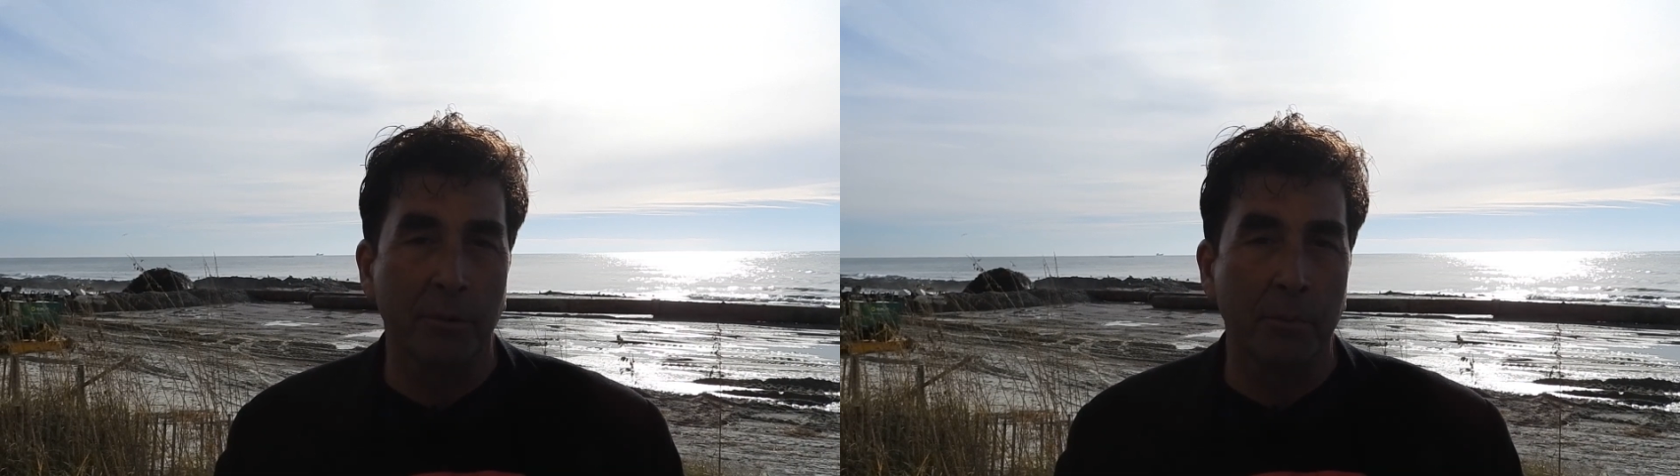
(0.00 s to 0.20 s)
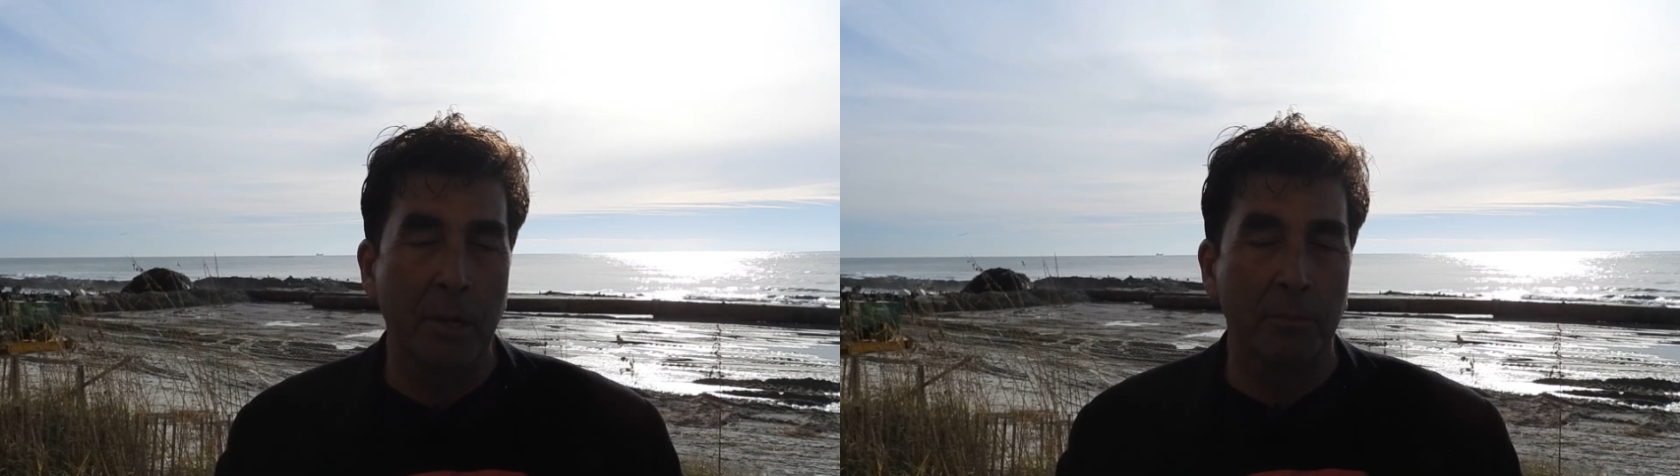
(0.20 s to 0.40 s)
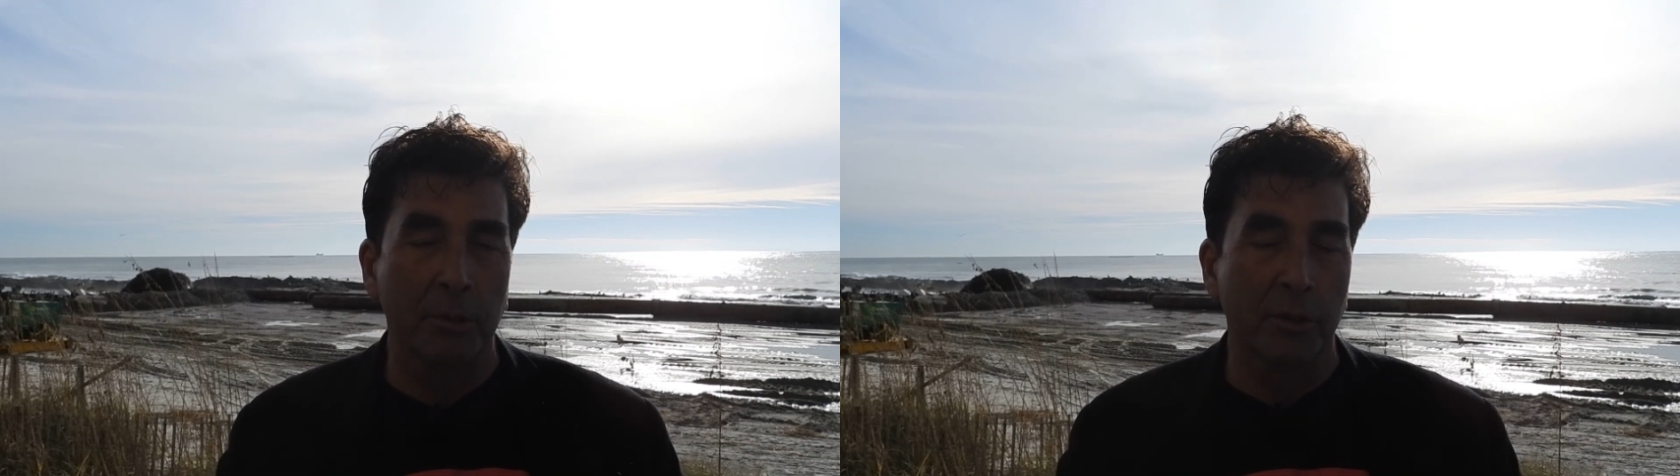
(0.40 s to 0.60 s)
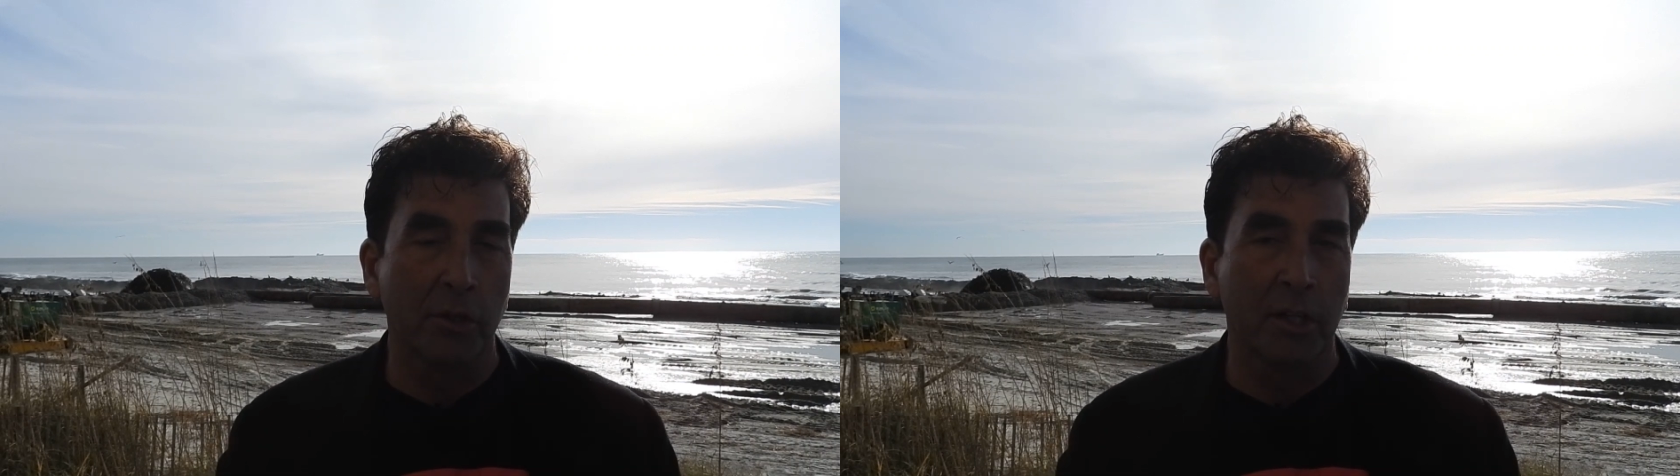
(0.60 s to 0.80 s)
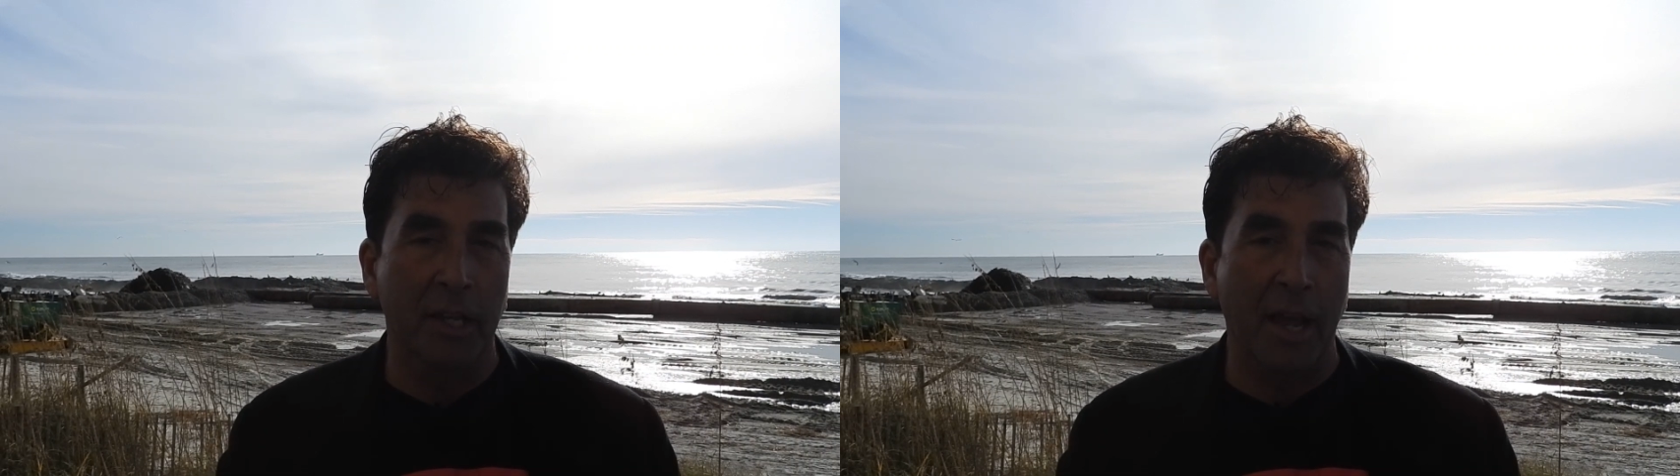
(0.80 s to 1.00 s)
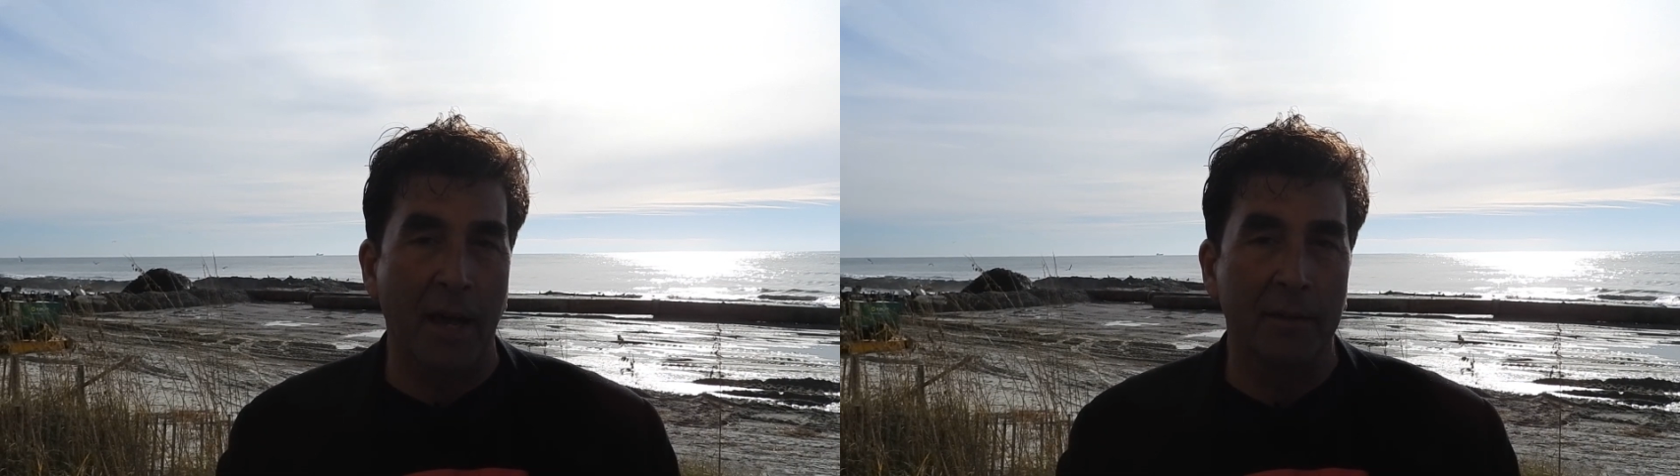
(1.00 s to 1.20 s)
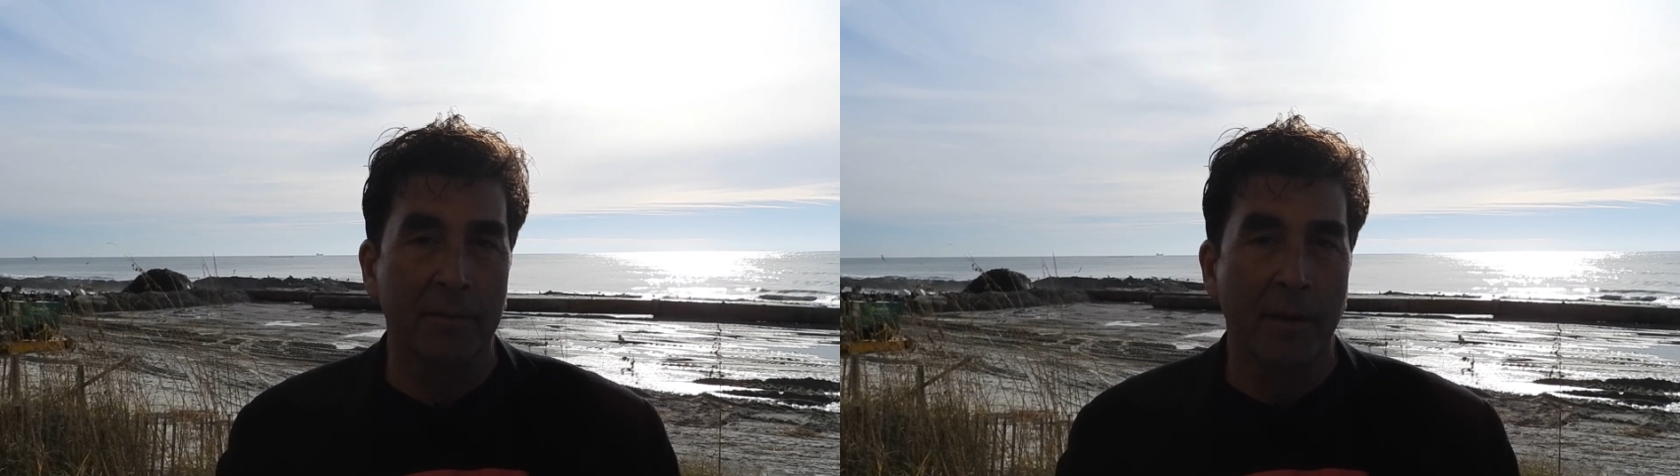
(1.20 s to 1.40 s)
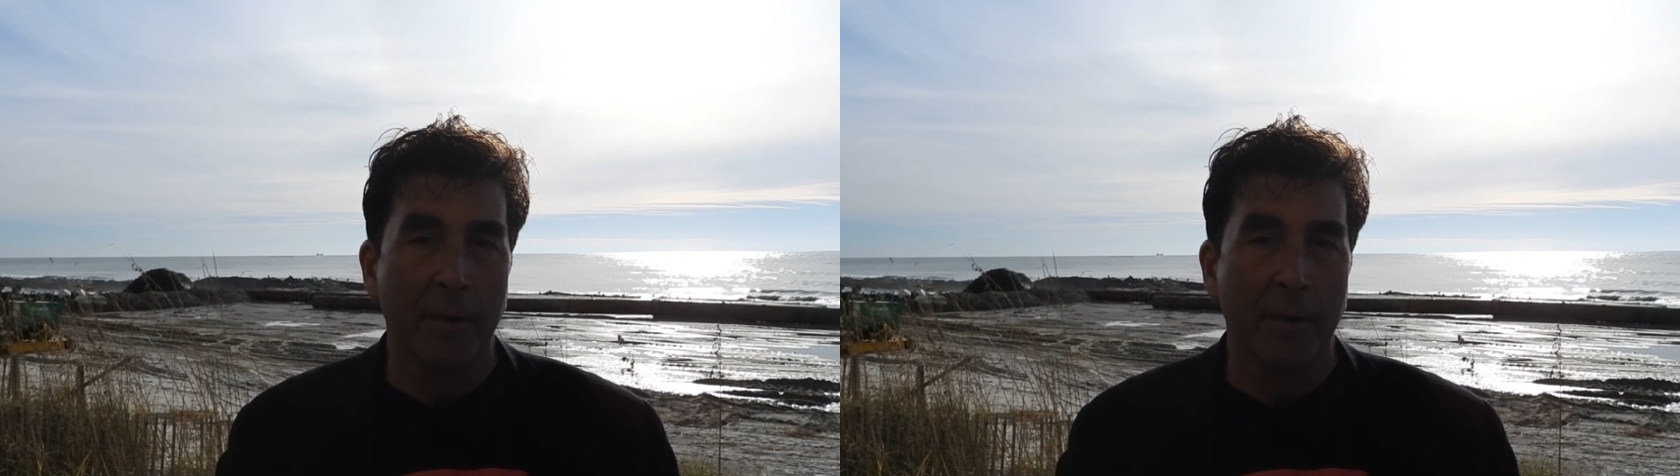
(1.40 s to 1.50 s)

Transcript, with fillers: for people to look at